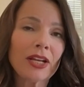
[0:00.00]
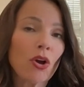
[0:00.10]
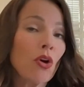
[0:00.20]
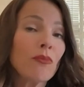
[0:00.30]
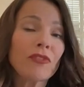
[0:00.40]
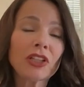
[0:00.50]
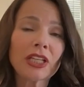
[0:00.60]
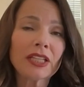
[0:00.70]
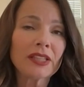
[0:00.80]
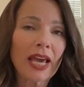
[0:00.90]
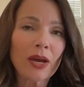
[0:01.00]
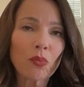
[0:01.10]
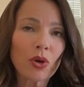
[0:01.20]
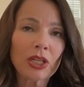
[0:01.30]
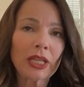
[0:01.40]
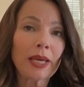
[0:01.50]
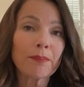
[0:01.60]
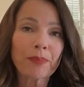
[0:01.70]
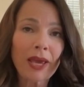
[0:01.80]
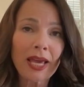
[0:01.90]
And hopefully, that will
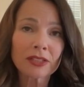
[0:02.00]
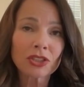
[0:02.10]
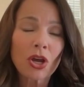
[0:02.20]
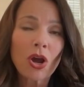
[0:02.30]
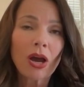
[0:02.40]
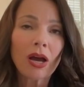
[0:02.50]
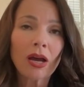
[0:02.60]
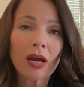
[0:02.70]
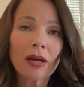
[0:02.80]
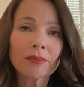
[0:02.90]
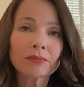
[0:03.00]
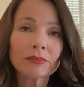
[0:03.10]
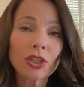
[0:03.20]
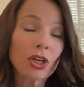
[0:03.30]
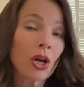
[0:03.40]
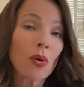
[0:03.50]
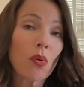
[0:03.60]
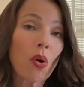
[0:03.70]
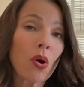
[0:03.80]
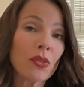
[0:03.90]
impact,
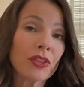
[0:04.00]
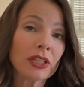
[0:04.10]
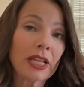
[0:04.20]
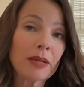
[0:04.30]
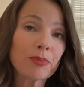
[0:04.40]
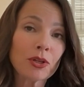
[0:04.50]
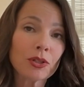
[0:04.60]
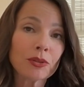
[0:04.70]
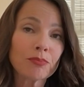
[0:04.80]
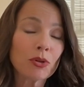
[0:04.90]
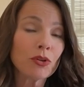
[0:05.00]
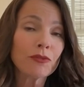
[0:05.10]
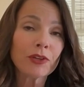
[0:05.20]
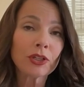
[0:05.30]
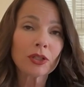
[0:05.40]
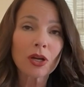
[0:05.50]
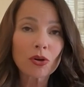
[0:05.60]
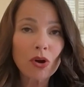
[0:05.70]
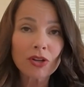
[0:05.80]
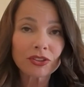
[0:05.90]
all the labor movement
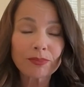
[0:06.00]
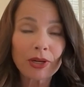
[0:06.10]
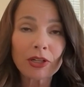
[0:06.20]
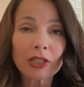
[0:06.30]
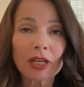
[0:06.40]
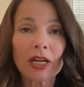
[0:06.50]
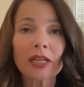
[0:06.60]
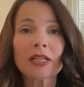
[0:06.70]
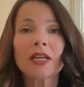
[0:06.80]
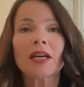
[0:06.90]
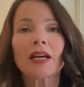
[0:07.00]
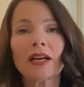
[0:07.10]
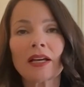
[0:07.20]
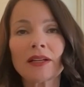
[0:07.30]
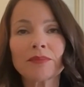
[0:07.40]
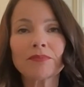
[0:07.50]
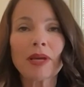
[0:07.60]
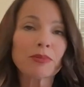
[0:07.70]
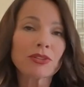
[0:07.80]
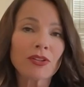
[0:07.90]
across America.
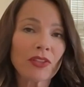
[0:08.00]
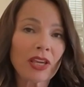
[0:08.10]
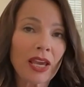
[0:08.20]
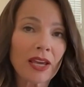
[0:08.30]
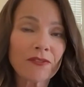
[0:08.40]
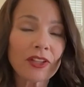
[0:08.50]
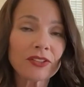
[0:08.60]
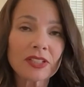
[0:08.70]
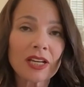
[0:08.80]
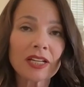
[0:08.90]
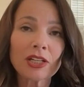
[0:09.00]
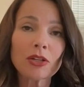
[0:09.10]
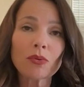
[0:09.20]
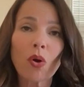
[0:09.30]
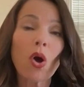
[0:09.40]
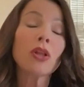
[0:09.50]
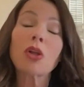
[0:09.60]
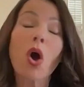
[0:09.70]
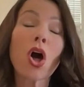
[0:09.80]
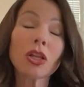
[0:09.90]
Members of the AFL-CIO,
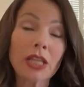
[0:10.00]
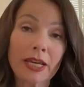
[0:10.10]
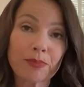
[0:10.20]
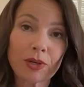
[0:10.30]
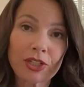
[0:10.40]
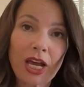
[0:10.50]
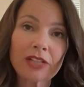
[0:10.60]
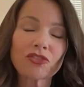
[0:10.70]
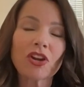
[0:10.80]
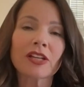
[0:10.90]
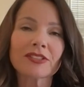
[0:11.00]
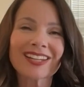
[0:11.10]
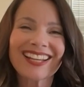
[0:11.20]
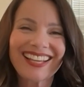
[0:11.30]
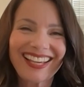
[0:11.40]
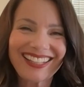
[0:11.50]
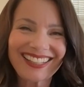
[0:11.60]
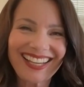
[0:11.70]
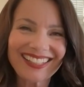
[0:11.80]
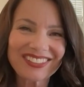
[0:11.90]
all labor, not just in
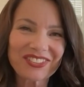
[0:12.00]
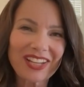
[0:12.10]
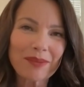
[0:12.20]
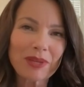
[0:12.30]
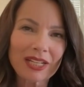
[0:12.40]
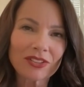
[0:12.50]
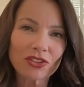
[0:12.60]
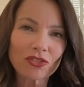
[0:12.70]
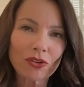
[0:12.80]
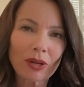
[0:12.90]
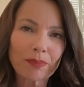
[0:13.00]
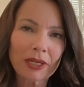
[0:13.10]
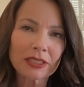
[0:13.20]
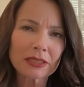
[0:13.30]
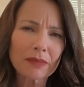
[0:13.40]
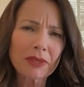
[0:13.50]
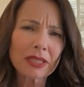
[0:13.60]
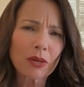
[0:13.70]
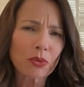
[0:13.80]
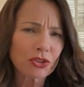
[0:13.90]
the entertainment industry, but it's
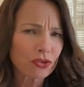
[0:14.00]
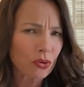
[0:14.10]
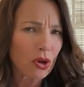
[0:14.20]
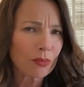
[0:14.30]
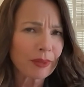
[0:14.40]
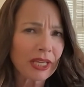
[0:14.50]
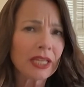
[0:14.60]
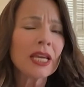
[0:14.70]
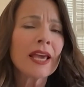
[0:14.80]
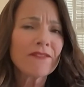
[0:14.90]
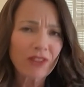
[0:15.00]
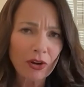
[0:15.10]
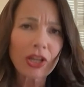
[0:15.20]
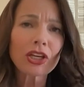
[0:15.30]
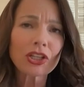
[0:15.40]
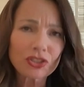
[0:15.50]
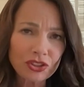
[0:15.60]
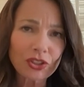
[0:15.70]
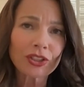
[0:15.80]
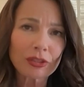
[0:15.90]
something that we should all be very
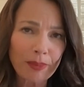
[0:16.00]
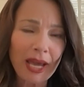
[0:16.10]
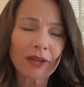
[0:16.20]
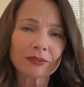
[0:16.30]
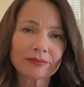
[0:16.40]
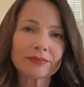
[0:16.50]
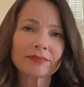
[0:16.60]
concerned about.